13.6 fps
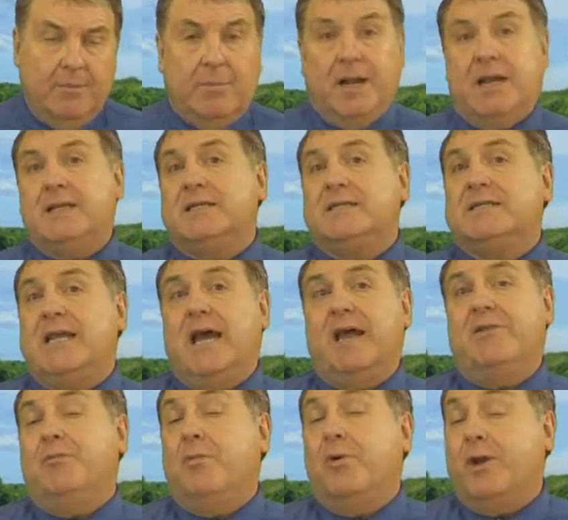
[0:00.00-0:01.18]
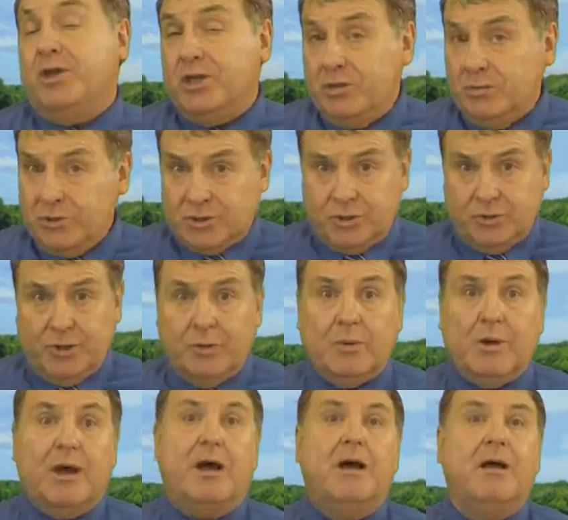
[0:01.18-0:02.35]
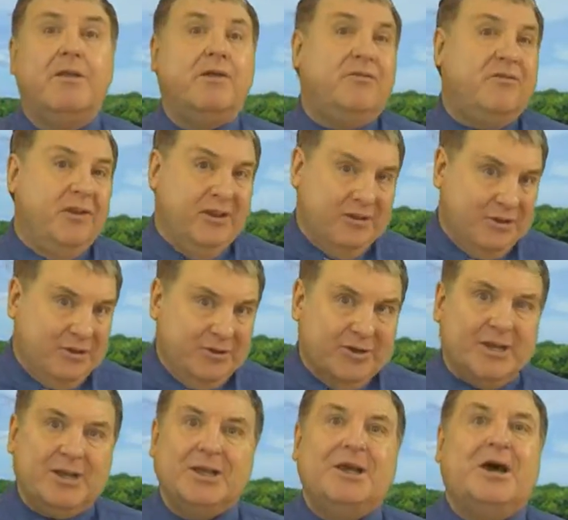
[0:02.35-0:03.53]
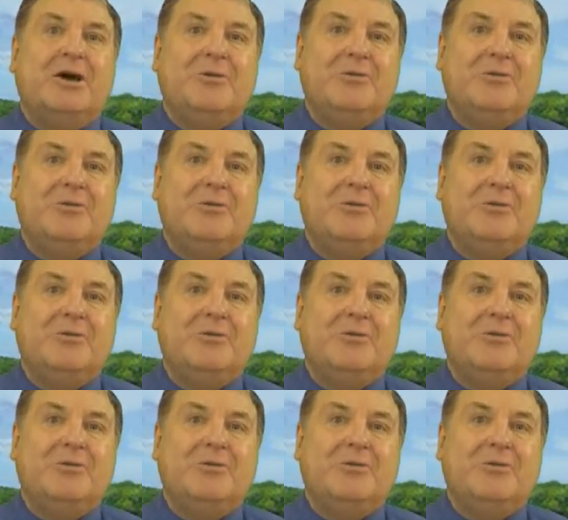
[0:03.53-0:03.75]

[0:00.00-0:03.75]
But understand, the more unusual you are, the further you're going to go.